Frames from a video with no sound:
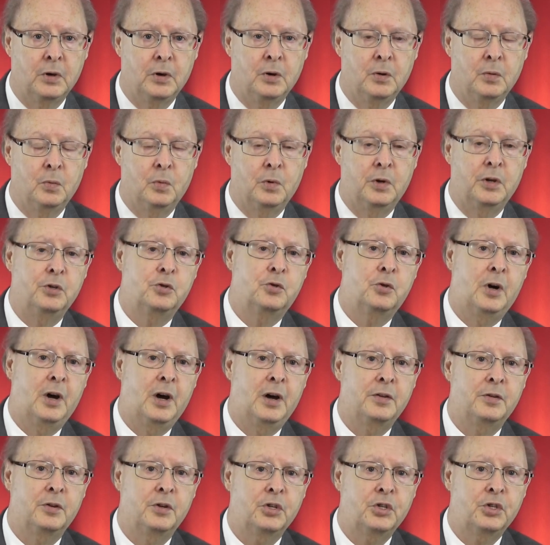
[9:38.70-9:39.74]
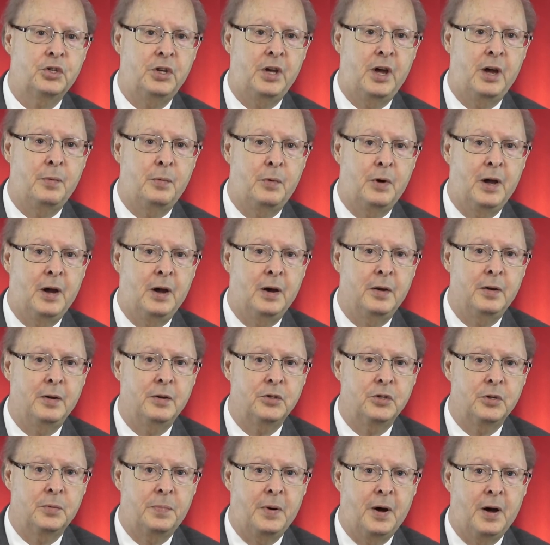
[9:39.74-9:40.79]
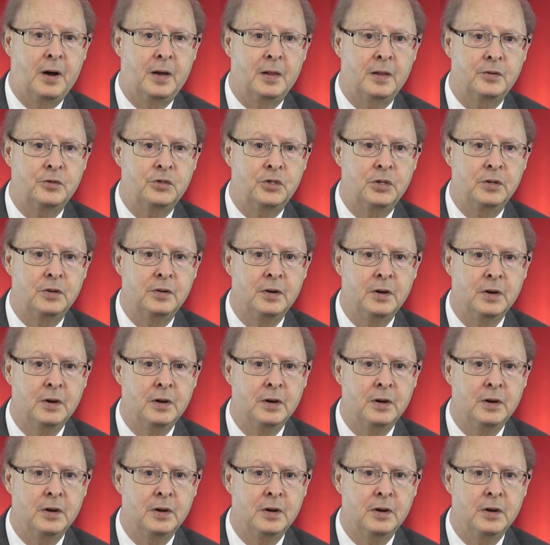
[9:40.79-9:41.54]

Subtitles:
When he tried to stammer out his apology,